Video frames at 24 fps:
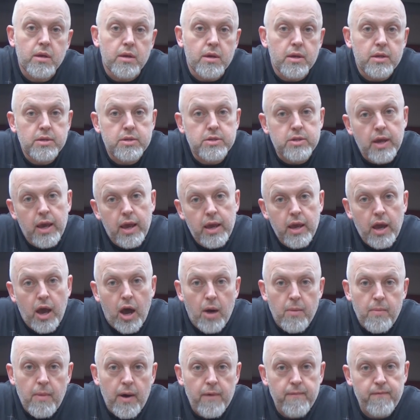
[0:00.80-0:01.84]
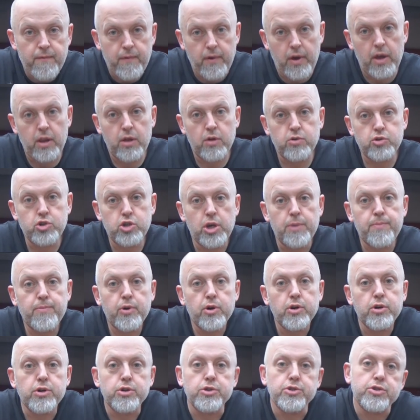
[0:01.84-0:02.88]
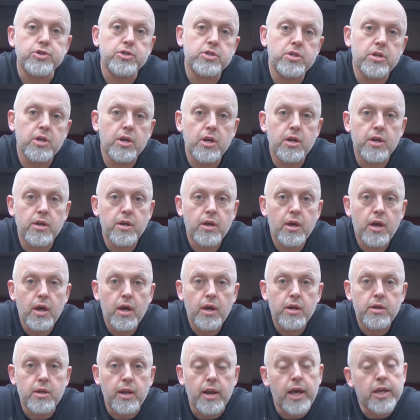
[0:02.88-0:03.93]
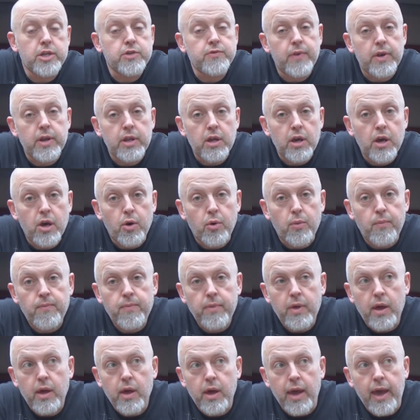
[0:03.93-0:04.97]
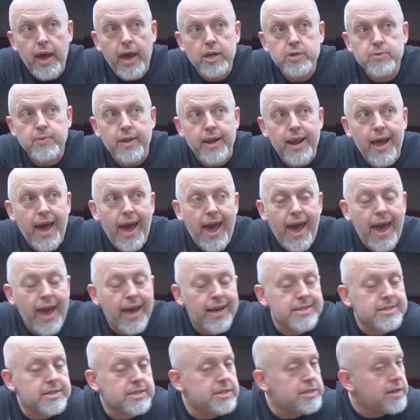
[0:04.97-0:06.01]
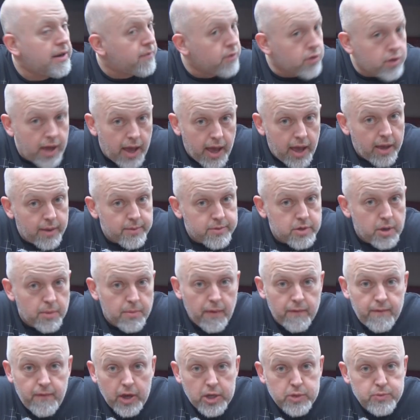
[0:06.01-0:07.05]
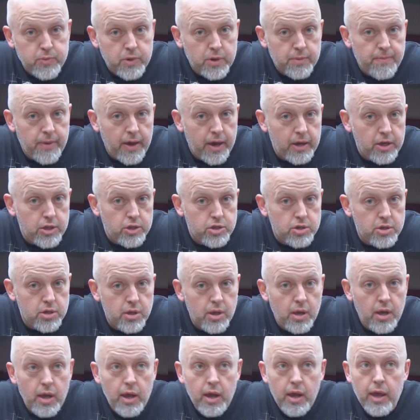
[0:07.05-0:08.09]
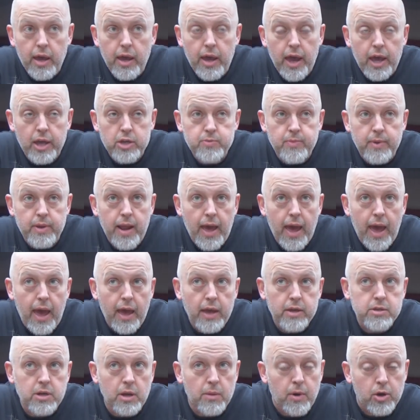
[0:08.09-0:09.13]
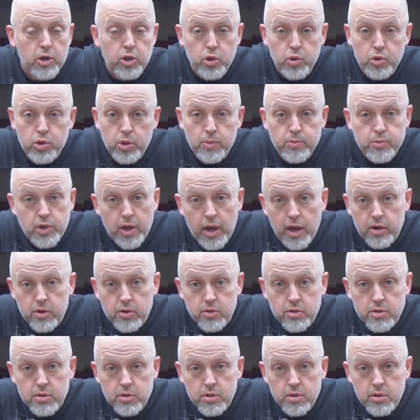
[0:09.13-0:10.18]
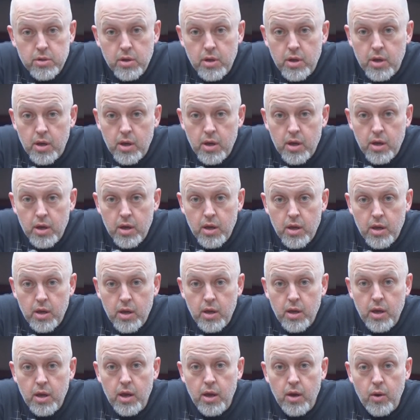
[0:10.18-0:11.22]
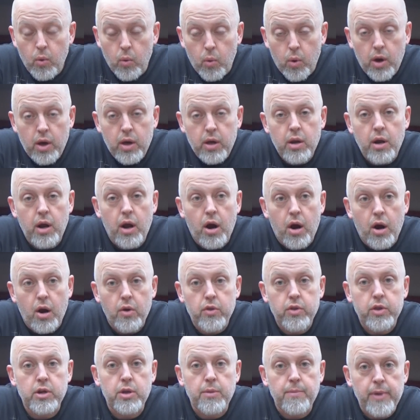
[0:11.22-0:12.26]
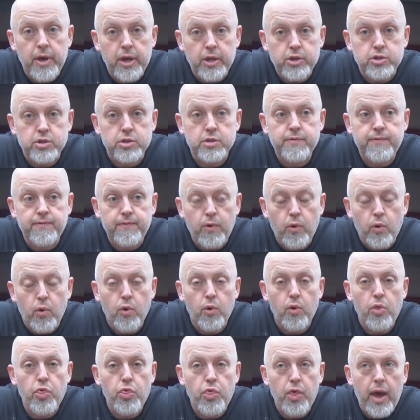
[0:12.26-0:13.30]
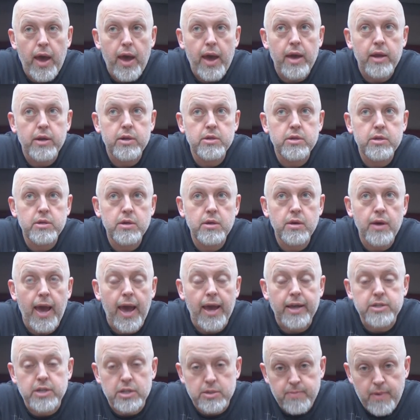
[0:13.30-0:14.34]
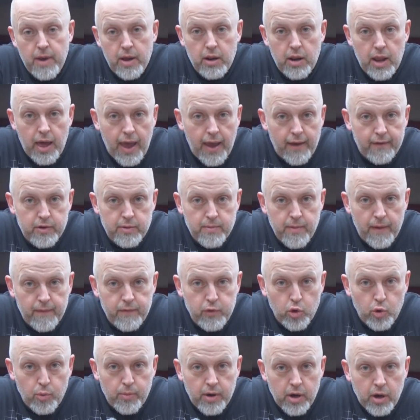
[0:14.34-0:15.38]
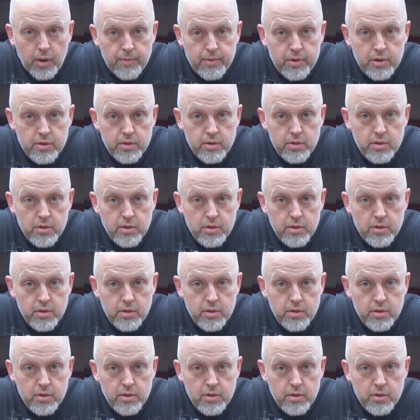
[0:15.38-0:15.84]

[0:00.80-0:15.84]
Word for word: Good day, all my fellow Jeepers. Today's video, it has been asked several times on my Facebook page. It has been asked on my YouTube channel. What are the dimensions for that access panel I have to my fuel pump?